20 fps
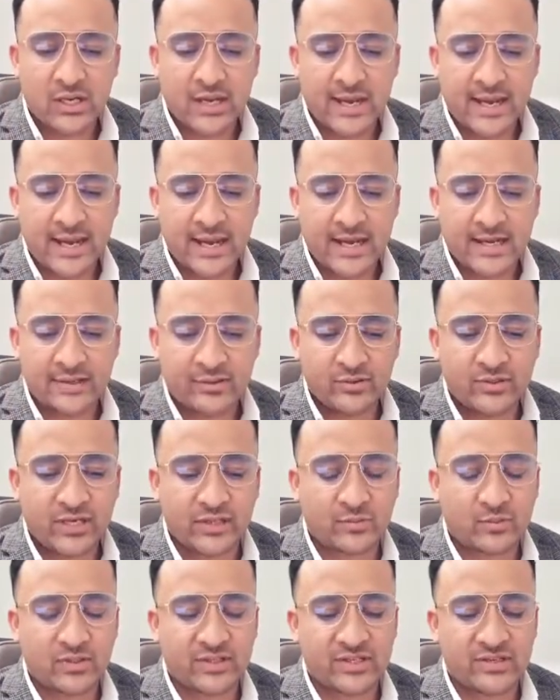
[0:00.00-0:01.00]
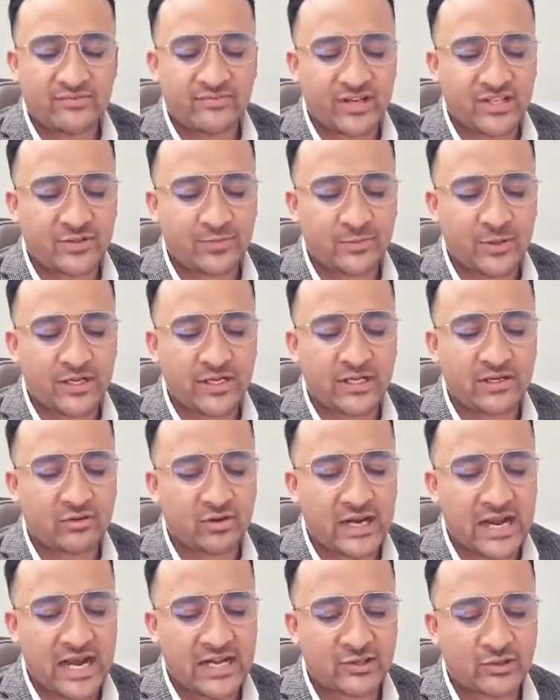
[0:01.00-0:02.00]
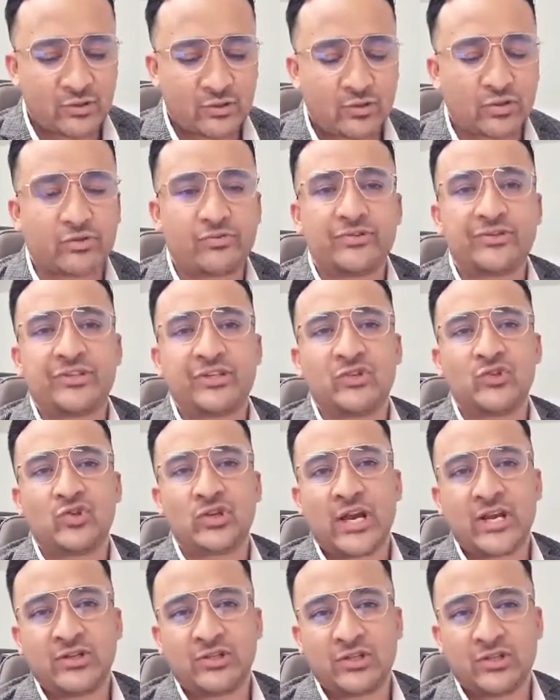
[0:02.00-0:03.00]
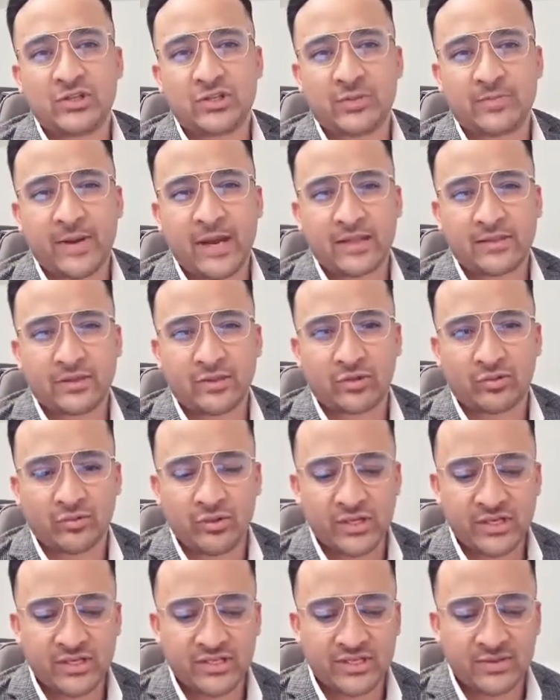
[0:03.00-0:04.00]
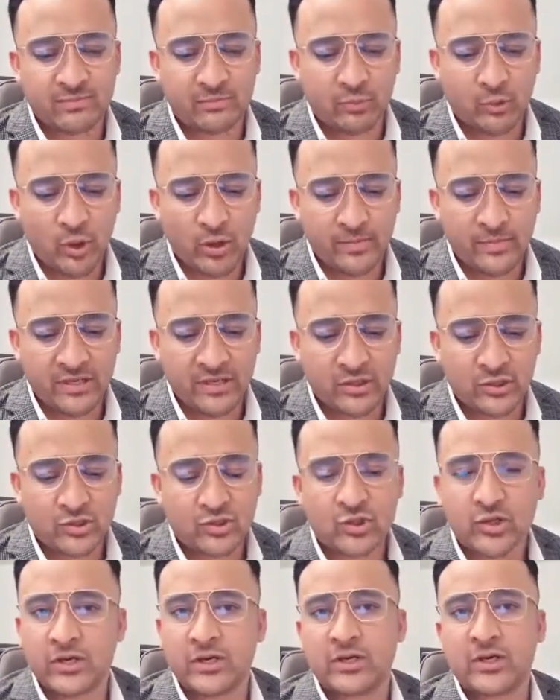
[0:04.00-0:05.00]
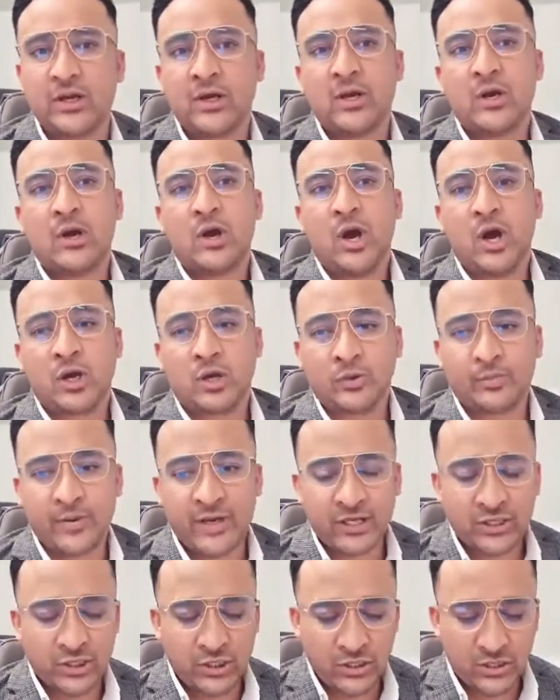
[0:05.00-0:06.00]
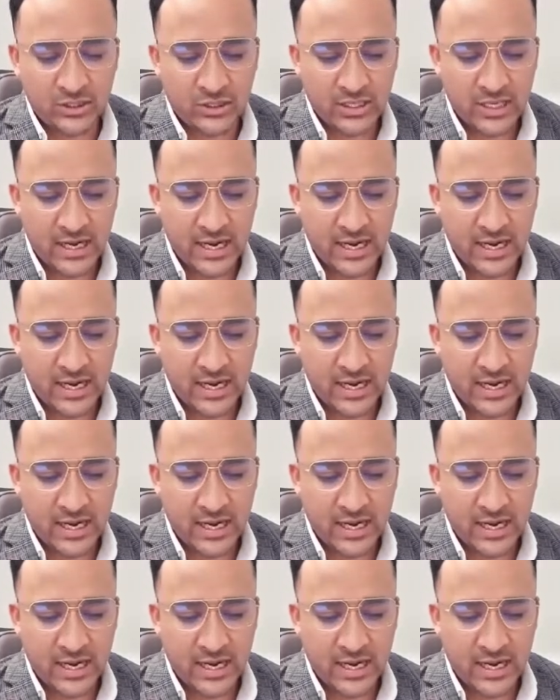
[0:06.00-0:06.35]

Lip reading: New South Wales Investment in regards to the recent changes about the 3 years employment on certain occupation.